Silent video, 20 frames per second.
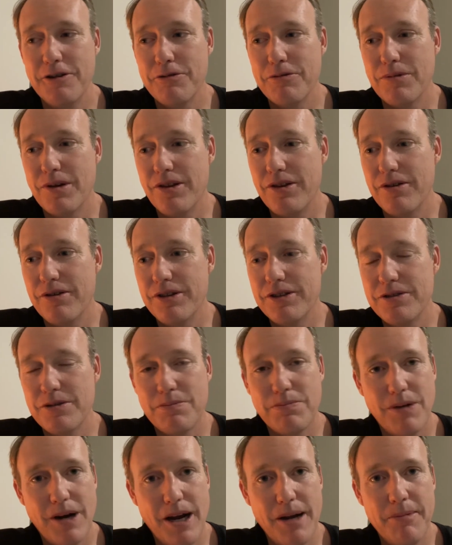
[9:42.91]
whether it's a
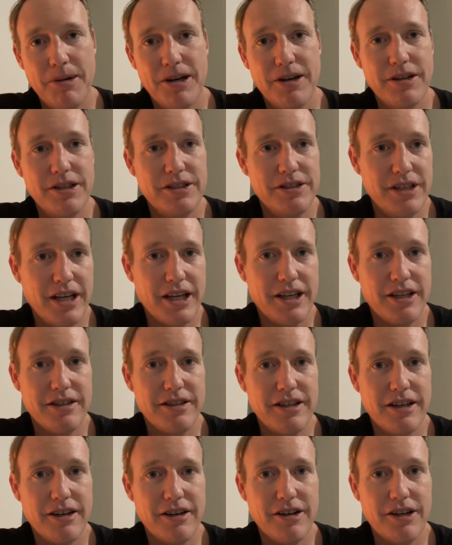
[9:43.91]
primary,
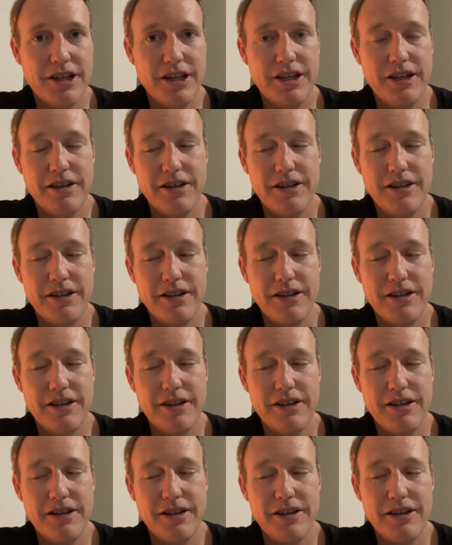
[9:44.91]
secondary,